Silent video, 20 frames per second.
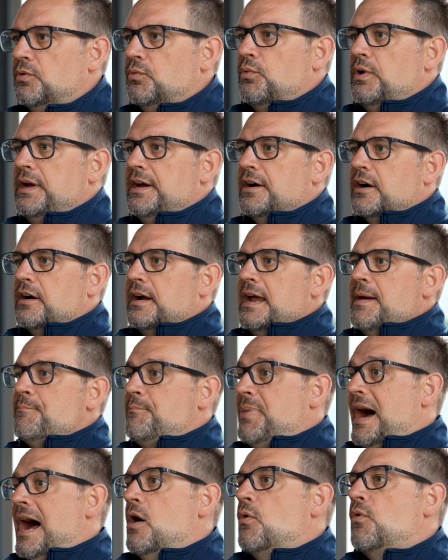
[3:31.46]
We are
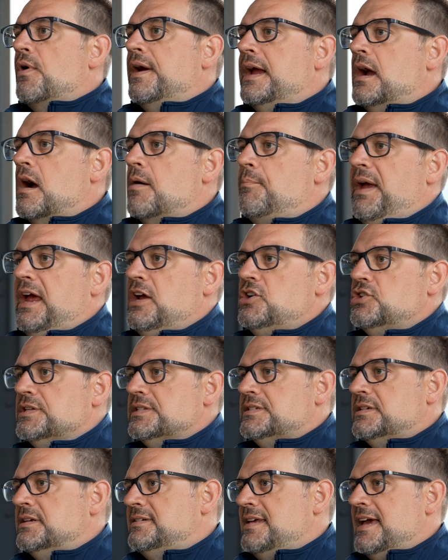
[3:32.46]
empowering our
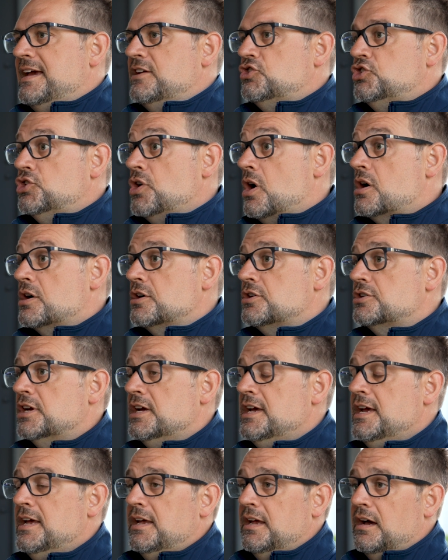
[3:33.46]
patients to take charge
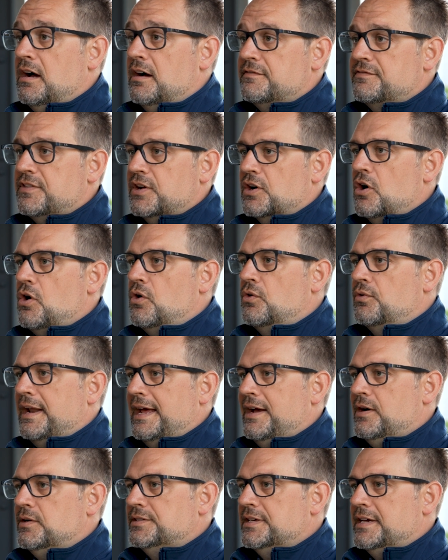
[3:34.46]
of their own
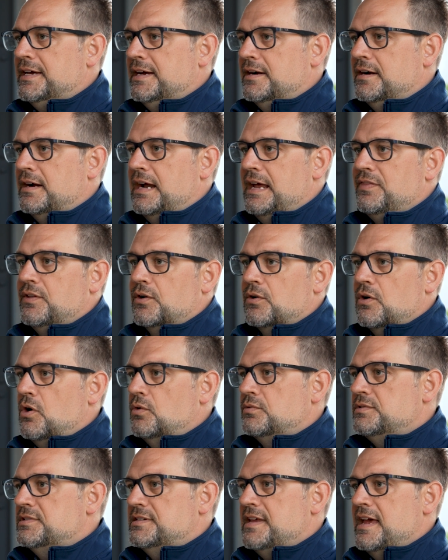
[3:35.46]
healthcare and their
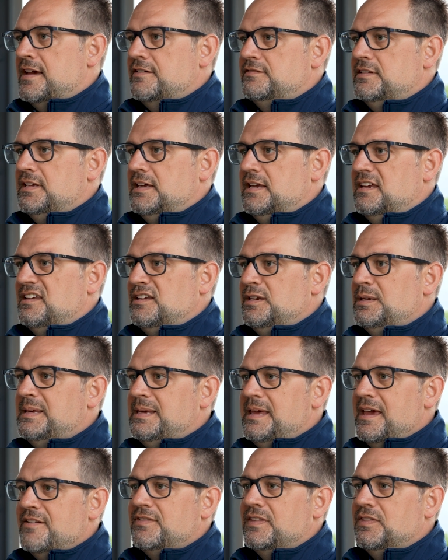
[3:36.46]
own safety,
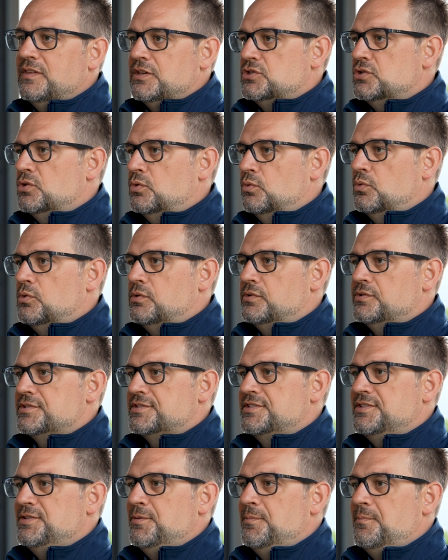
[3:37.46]
given the
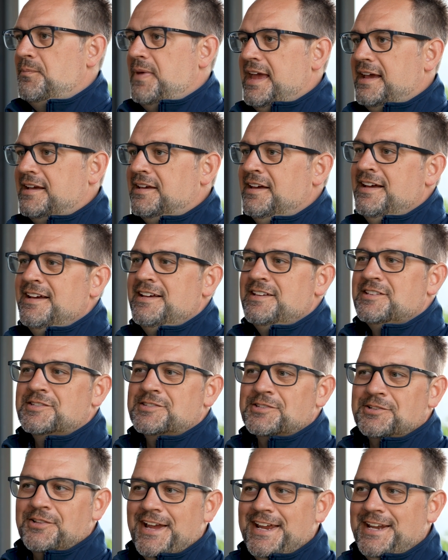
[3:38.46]
tools to make
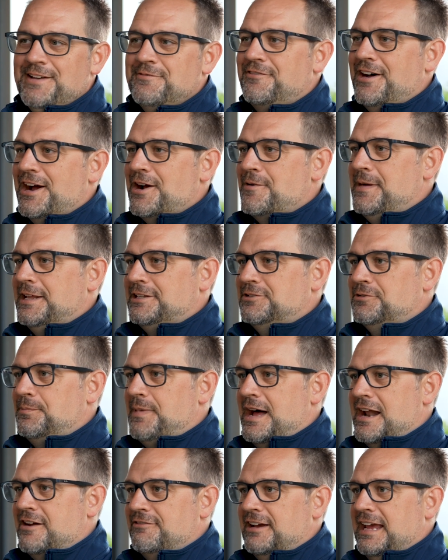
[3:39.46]
slight environmental
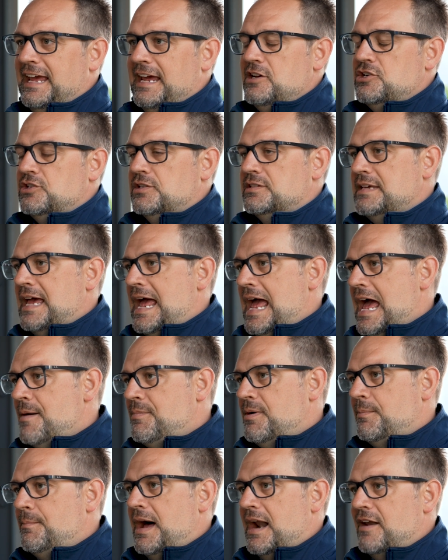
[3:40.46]
modifications,
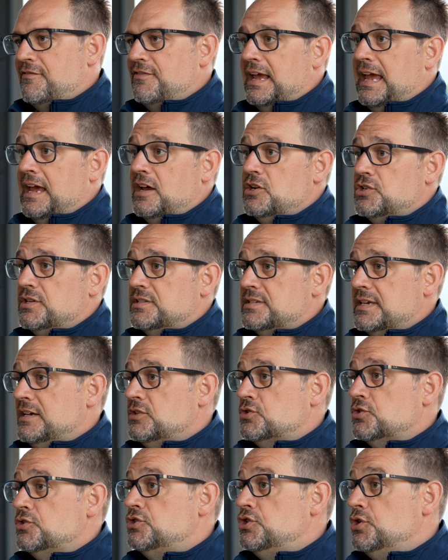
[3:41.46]
habit modifications,
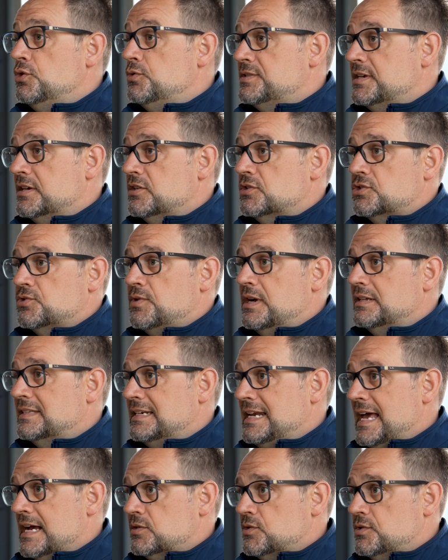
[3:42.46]
introducing strength
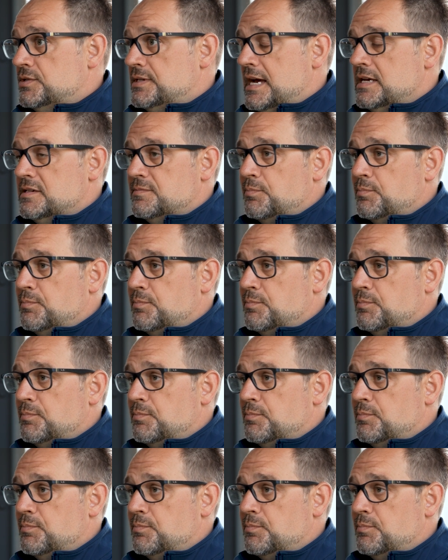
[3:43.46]
and exercise